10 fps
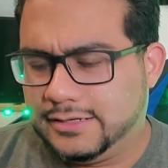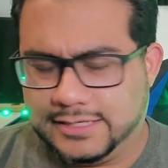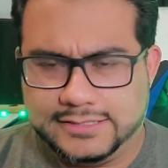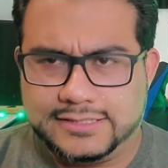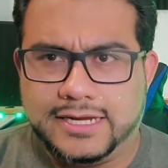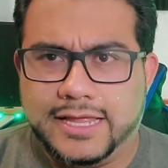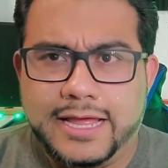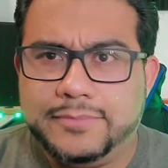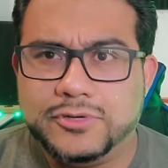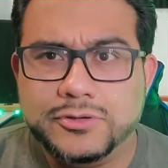Because to
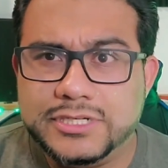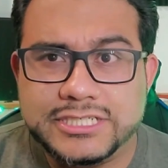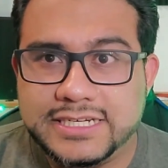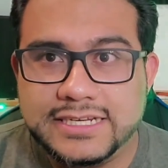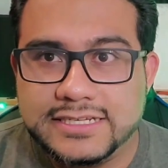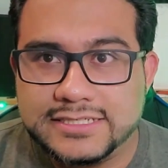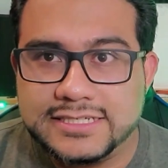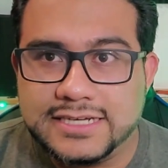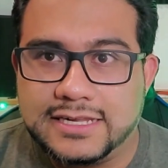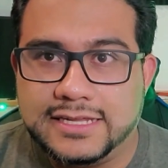them, who is she?
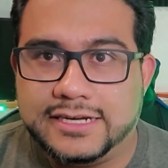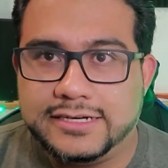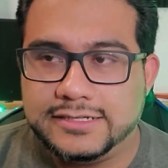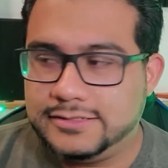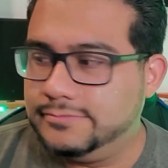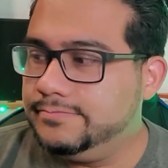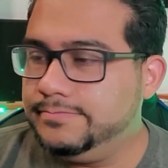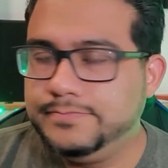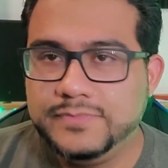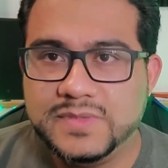She's not a leader.
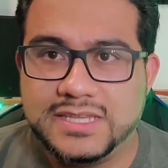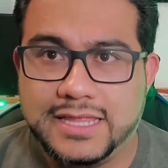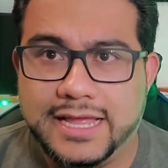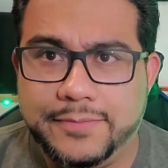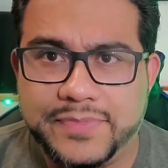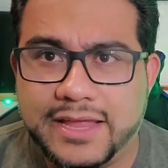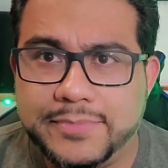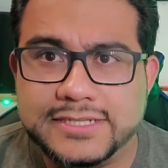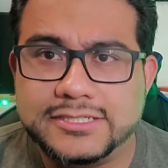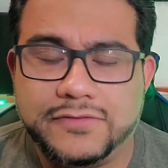To them,
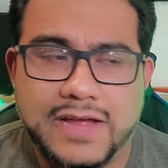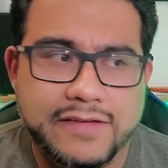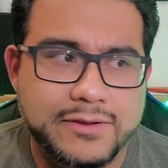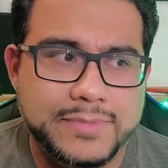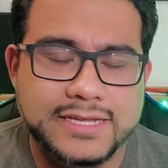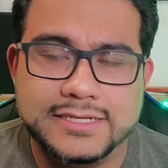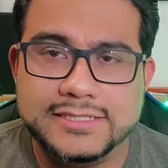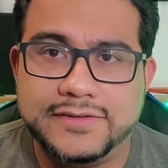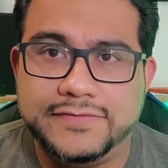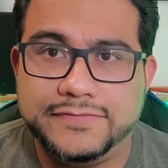they've been surviving
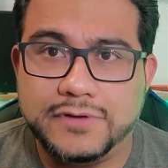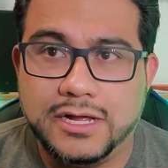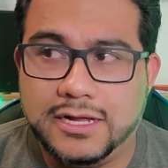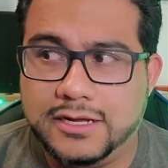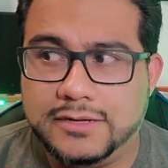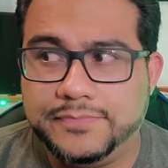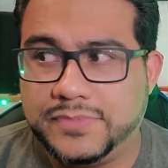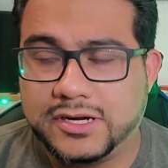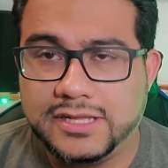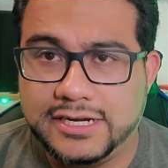because of
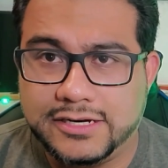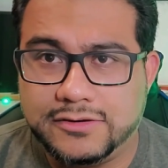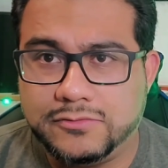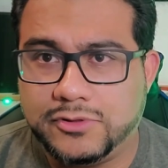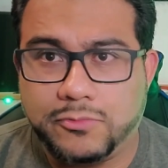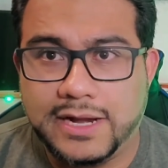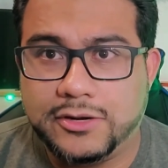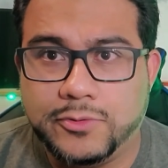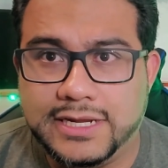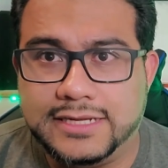um, their leader, the
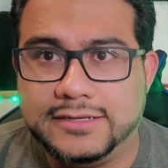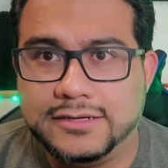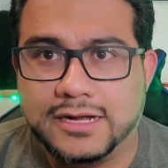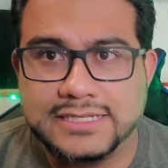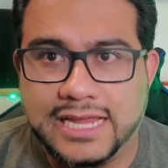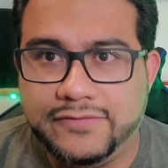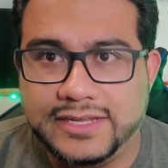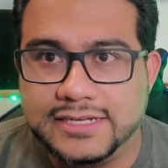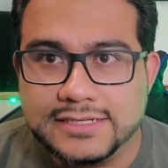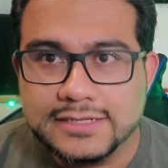Red Queen,
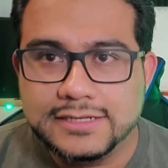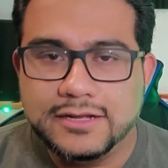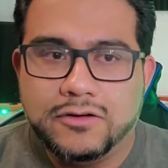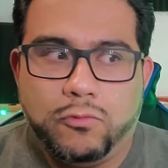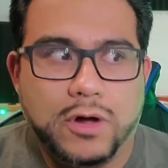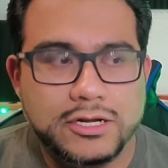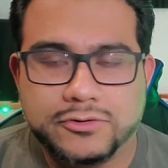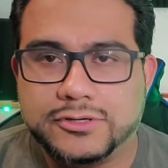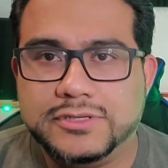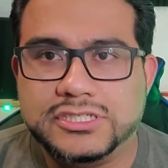Octavia
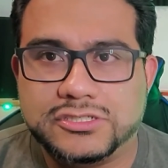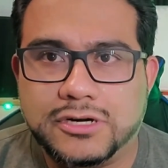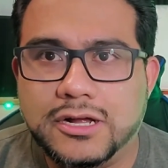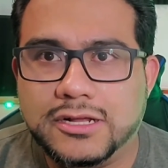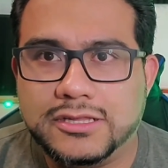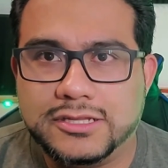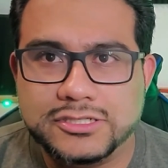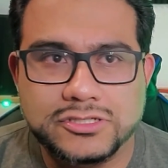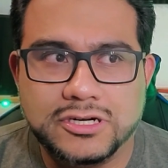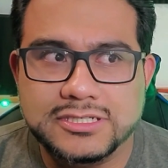one crew is strong.
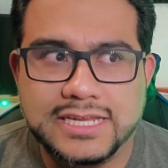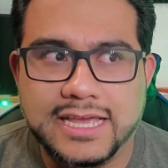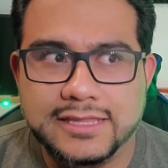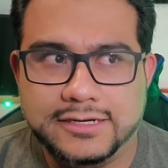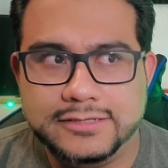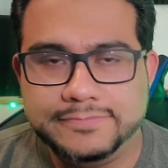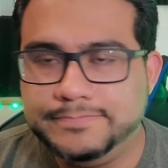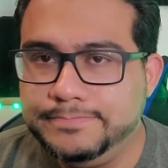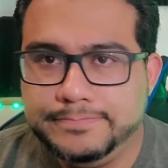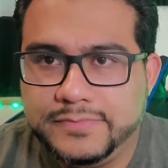They're strong together.
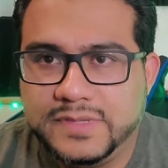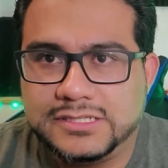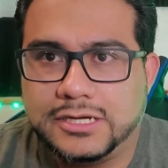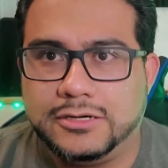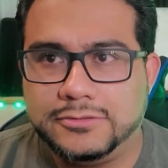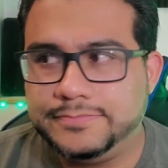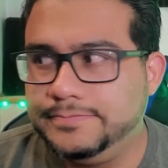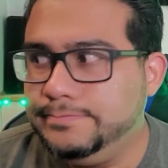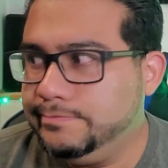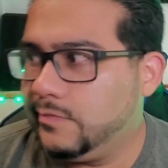So
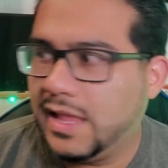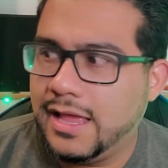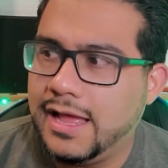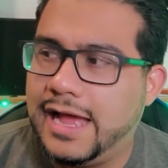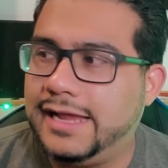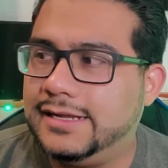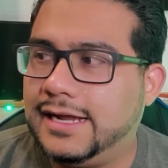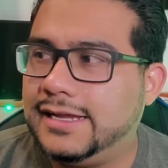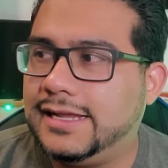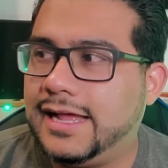
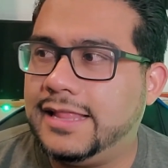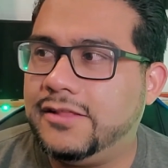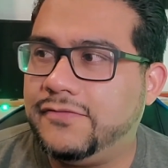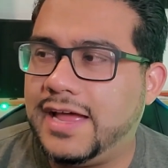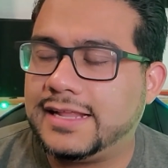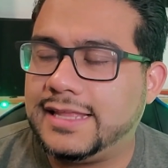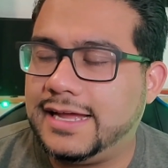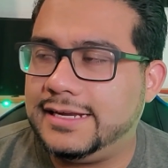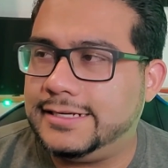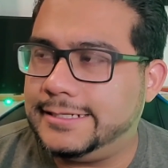I I and the fact
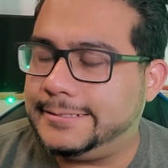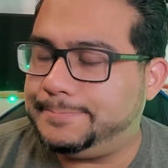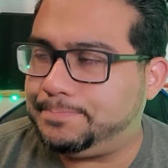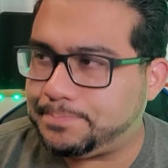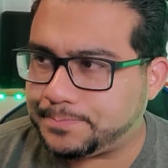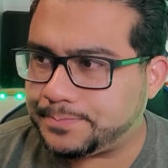that um